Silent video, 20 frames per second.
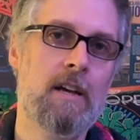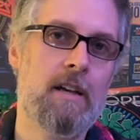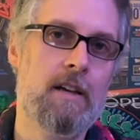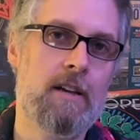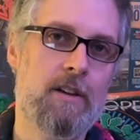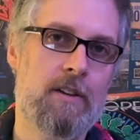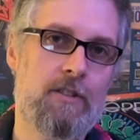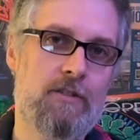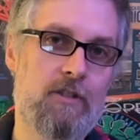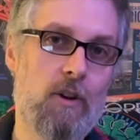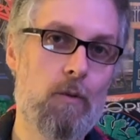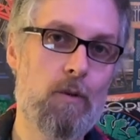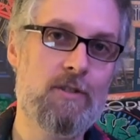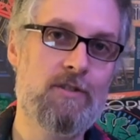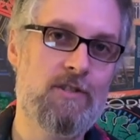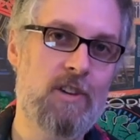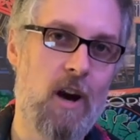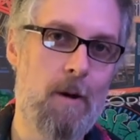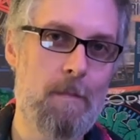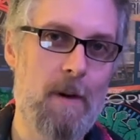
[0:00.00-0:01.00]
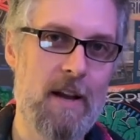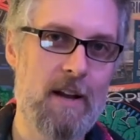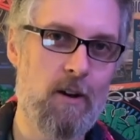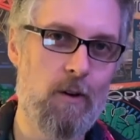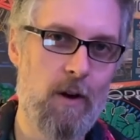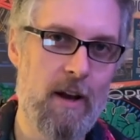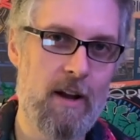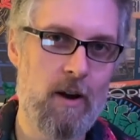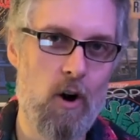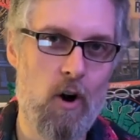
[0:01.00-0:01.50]
So we'll start by
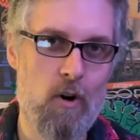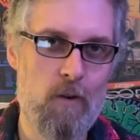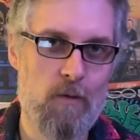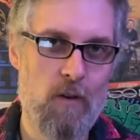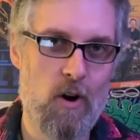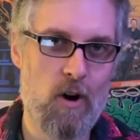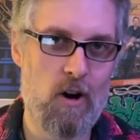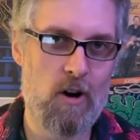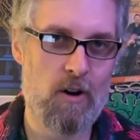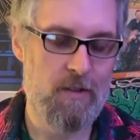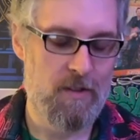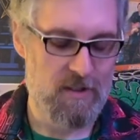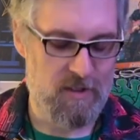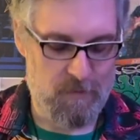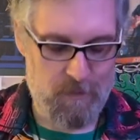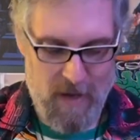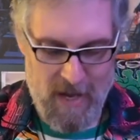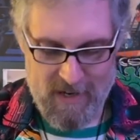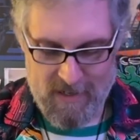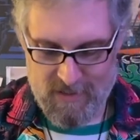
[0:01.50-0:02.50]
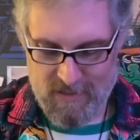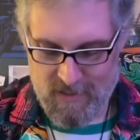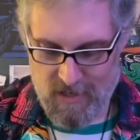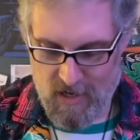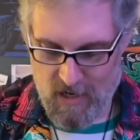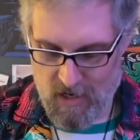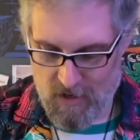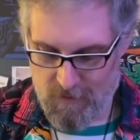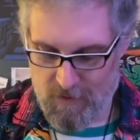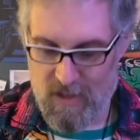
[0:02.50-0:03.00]
going over the specs
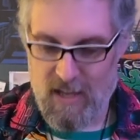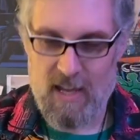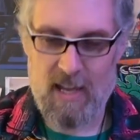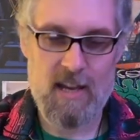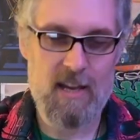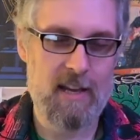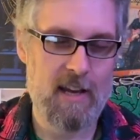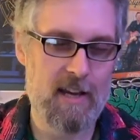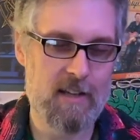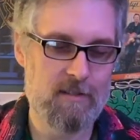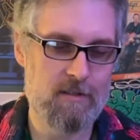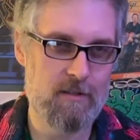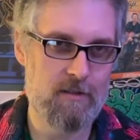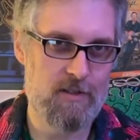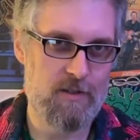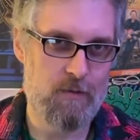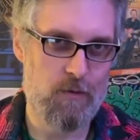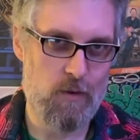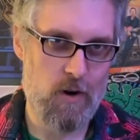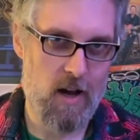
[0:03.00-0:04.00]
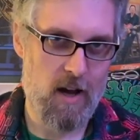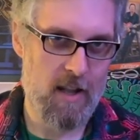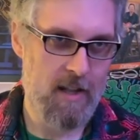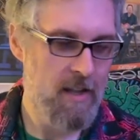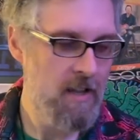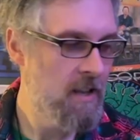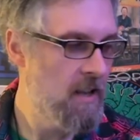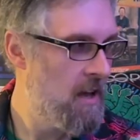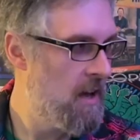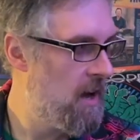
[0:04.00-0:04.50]
of the Exclusive
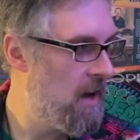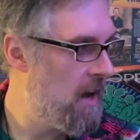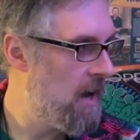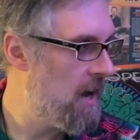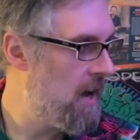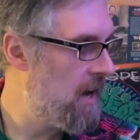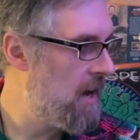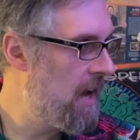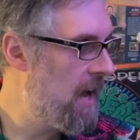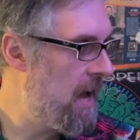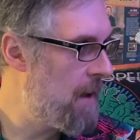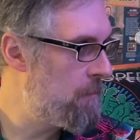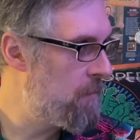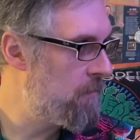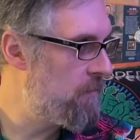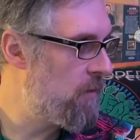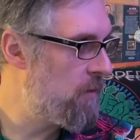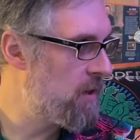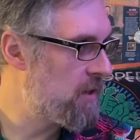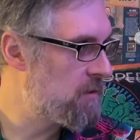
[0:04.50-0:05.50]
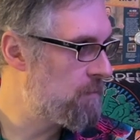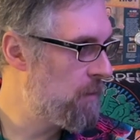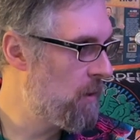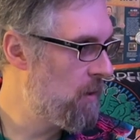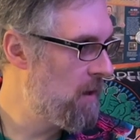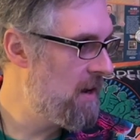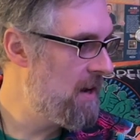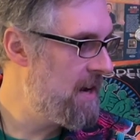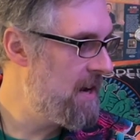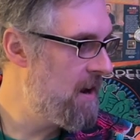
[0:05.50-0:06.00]
Run Epiphone
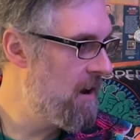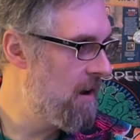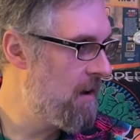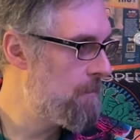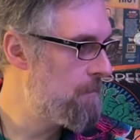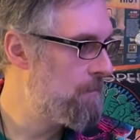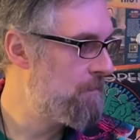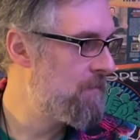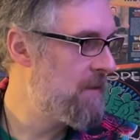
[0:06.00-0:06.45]
Explorer here.